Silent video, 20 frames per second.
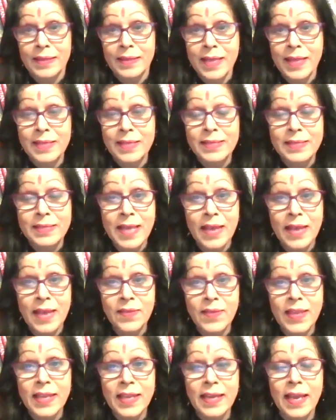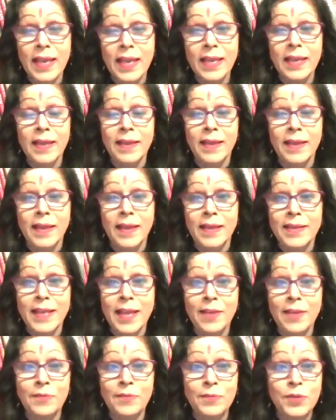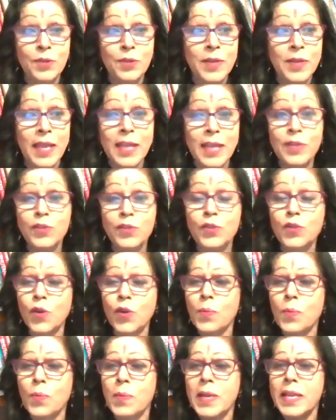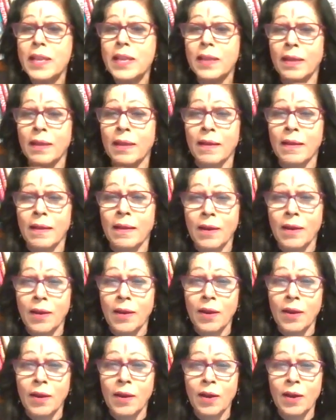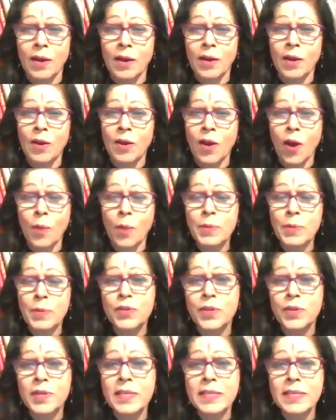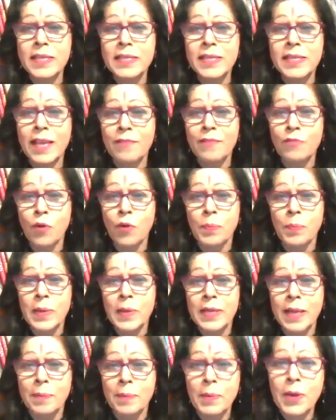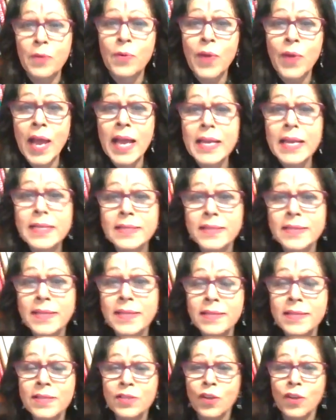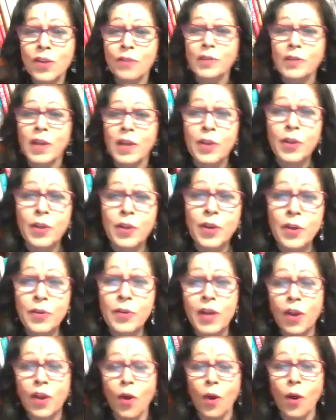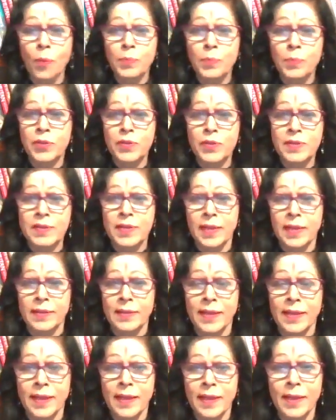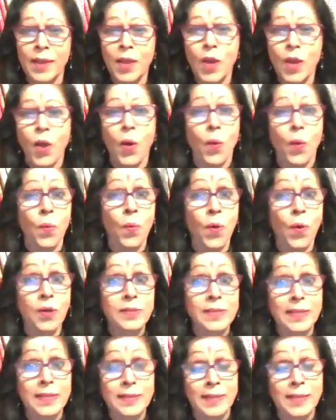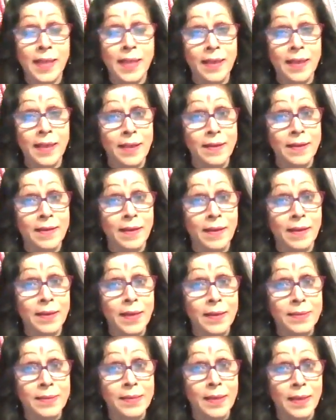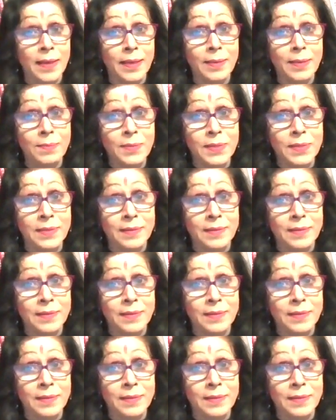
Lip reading: There's nothing like, if today so many opportunities have opened up, horizons of career options are there. Was it there in earlier times?